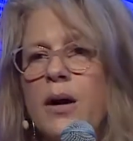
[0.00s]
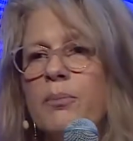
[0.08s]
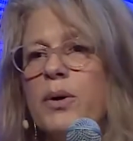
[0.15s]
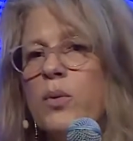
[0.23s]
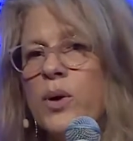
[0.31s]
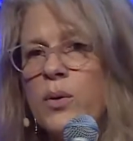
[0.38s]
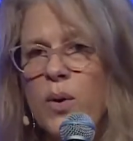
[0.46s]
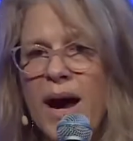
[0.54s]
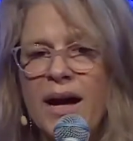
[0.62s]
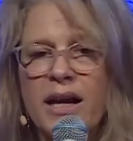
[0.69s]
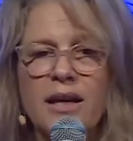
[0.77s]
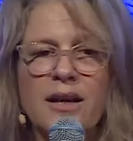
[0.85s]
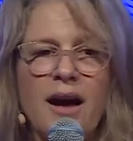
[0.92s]
But we
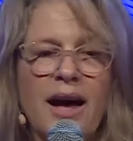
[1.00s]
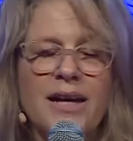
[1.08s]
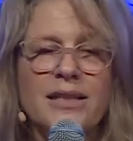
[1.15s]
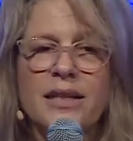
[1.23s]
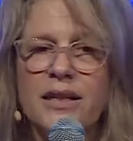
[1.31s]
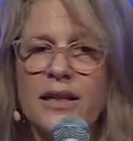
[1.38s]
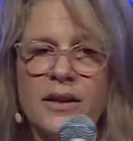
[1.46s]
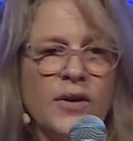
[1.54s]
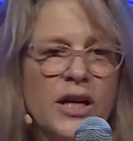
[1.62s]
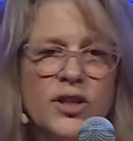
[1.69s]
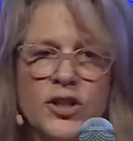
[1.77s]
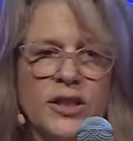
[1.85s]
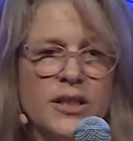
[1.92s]
recognize that
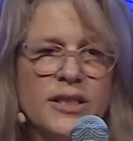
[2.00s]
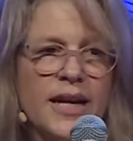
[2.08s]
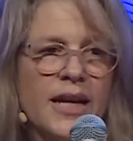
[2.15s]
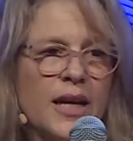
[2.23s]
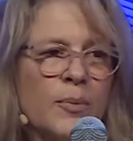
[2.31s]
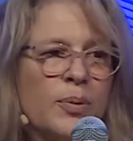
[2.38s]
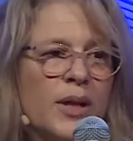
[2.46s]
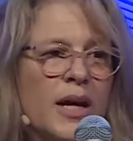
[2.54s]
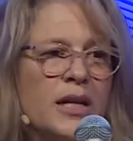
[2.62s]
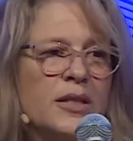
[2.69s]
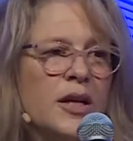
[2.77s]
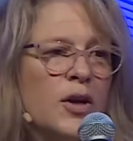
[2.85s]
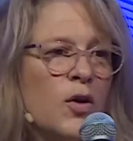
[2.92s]
innovation is taking
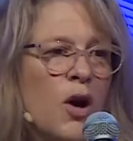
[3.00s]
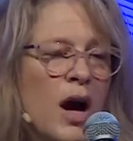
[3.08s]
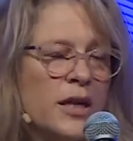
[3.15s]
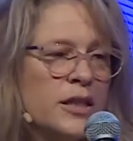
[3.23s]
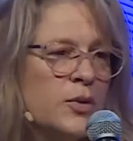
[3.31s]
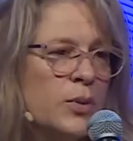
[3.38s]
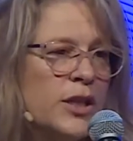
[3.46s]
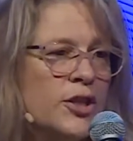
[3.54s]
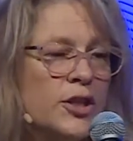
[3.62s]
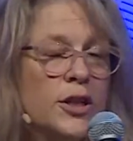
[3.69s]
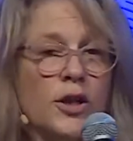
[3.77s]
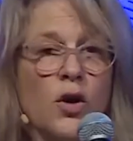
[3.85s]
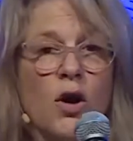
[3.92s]
place across the region
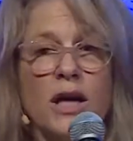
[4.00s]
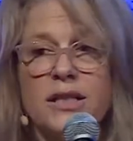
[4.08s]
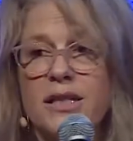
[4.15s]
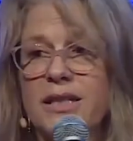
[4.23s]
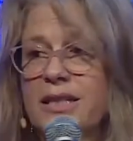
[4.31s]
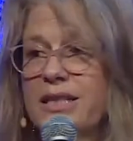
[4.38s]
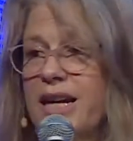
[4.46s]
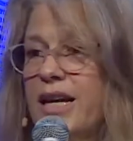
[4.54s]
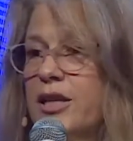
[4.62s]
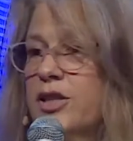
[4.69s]
and across the state.